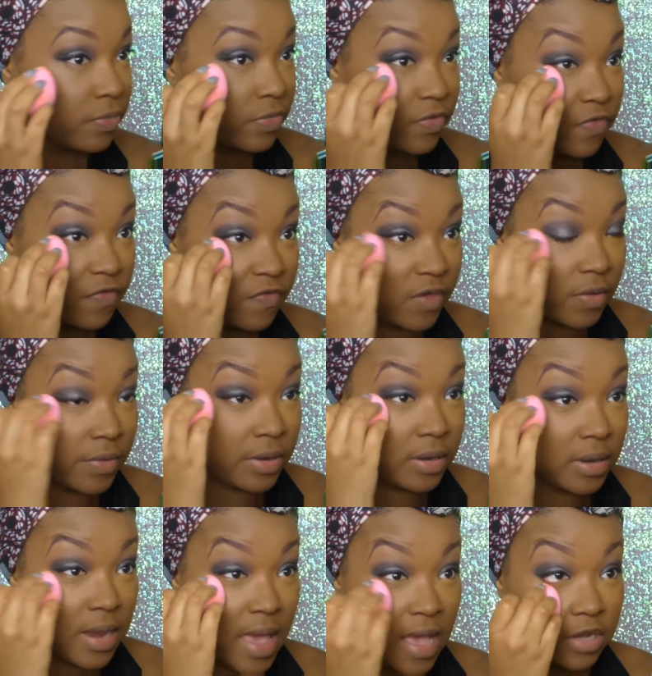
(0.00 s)
It's very
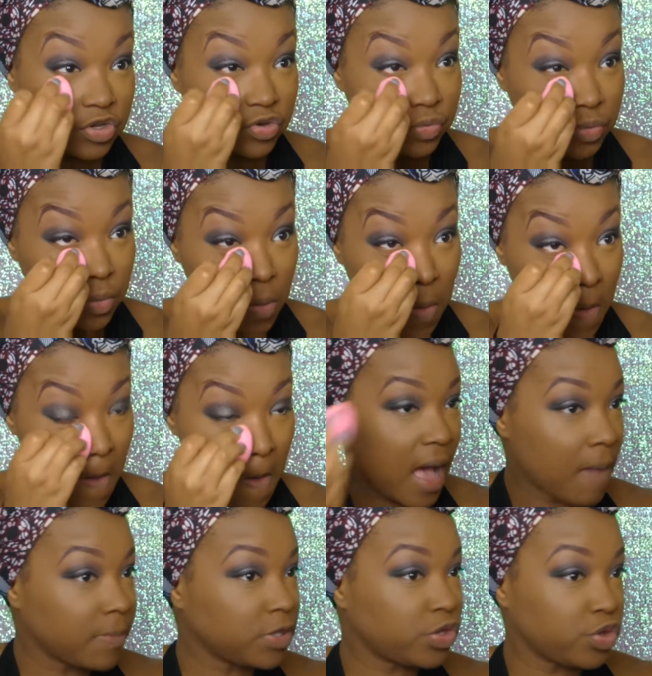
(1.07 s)
natural.
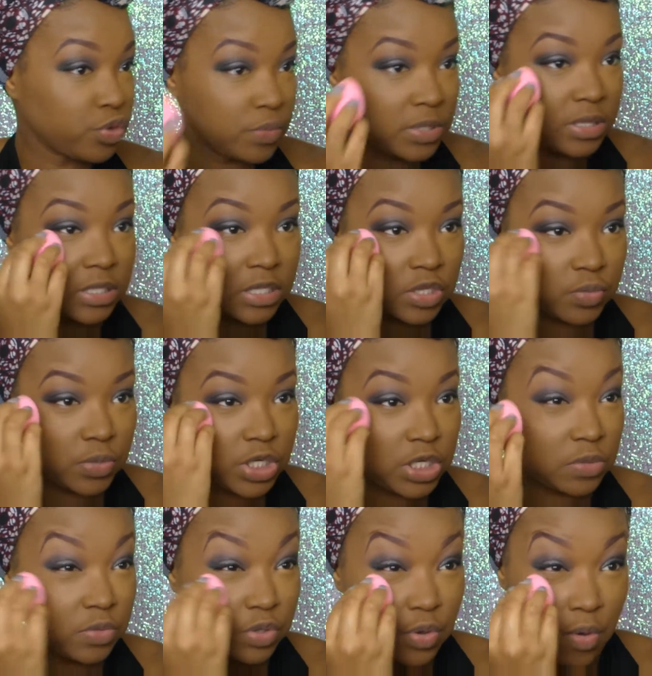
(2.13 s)
I'm assuming this is what
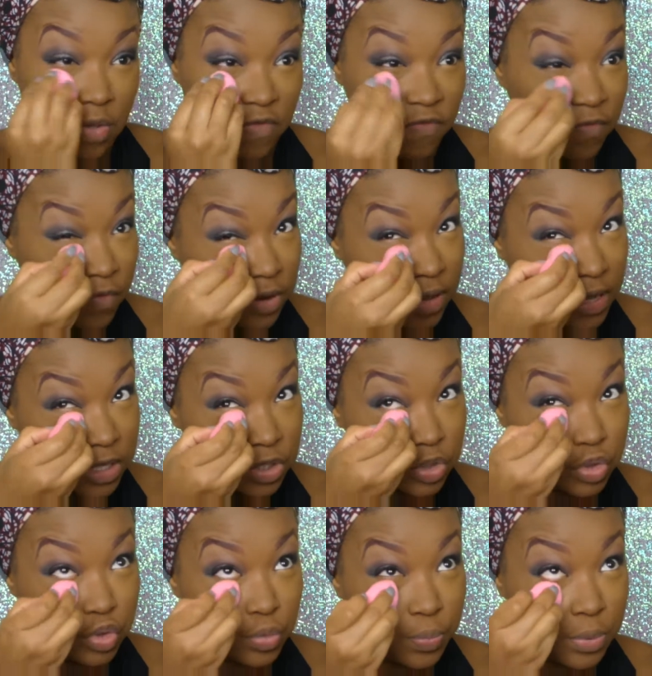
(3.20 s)
she was going for, like
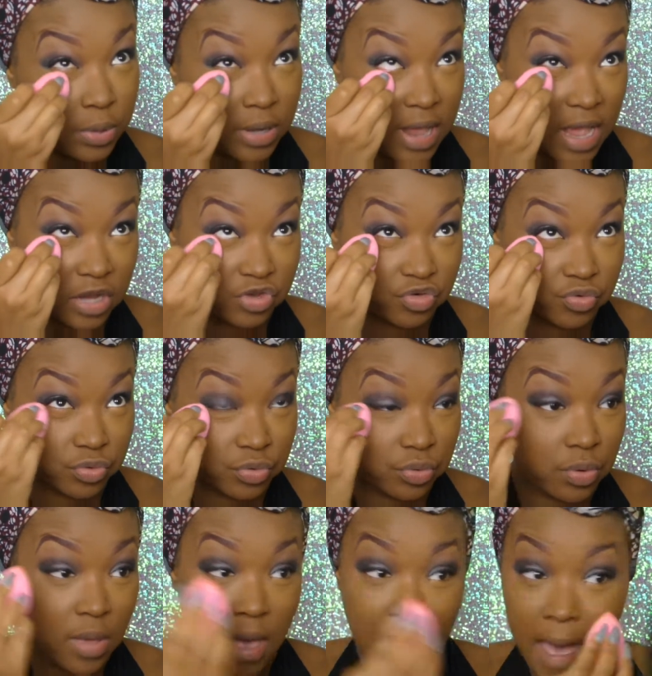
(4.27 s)
super natural.
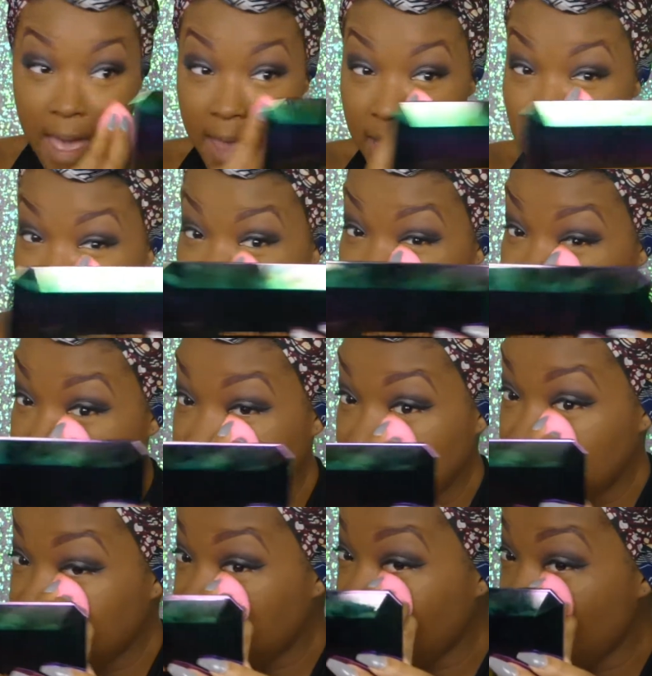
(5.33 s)
And then
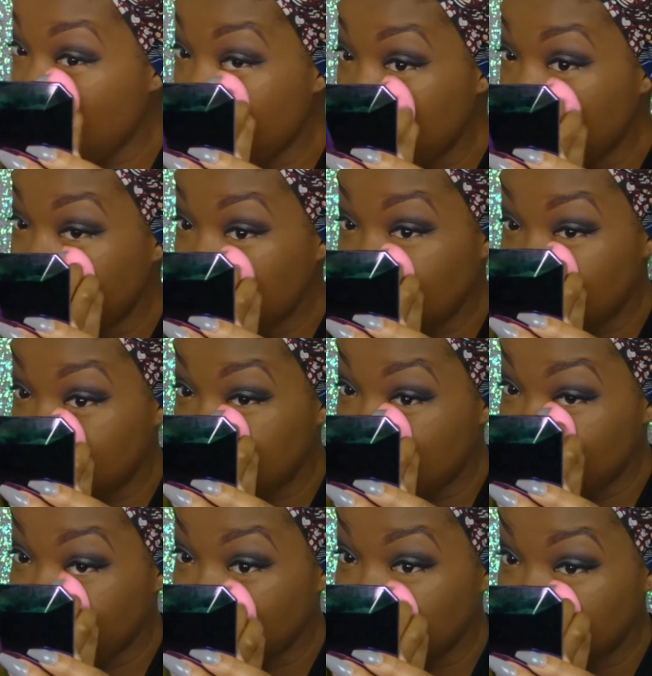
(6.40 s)
again, like her makeup
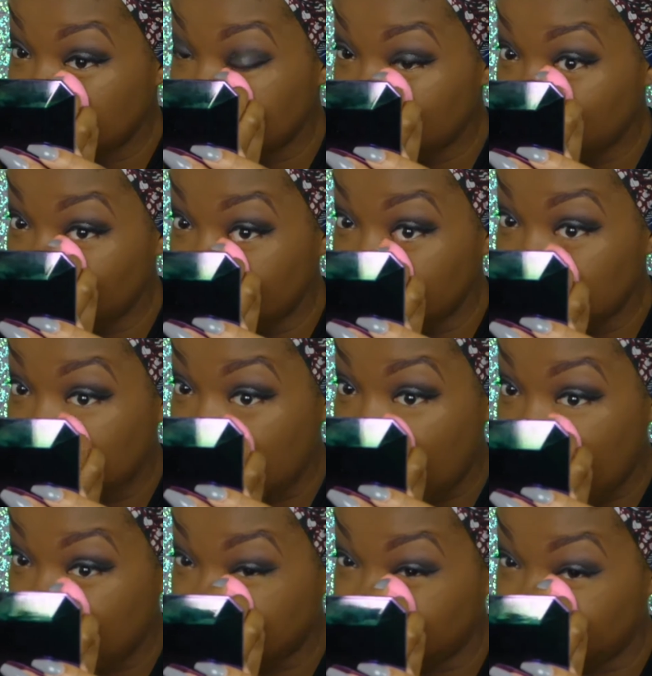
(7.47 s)
never isn't really
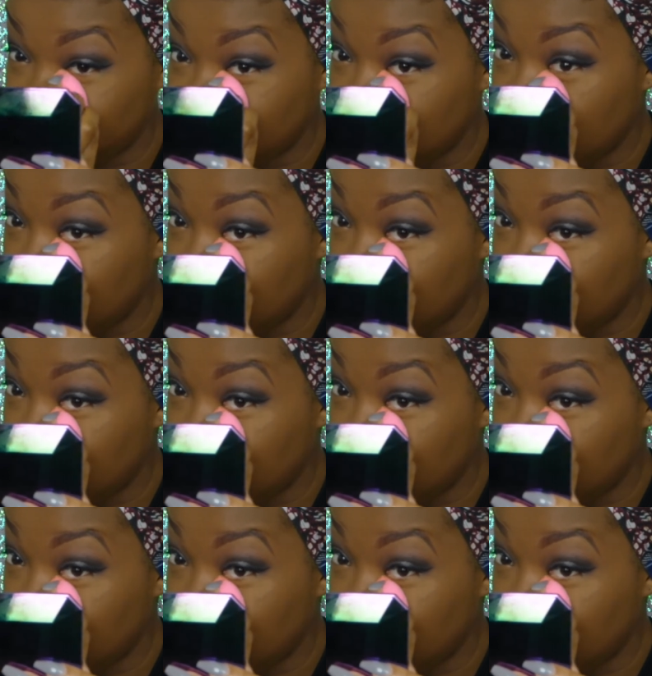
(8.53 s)
extra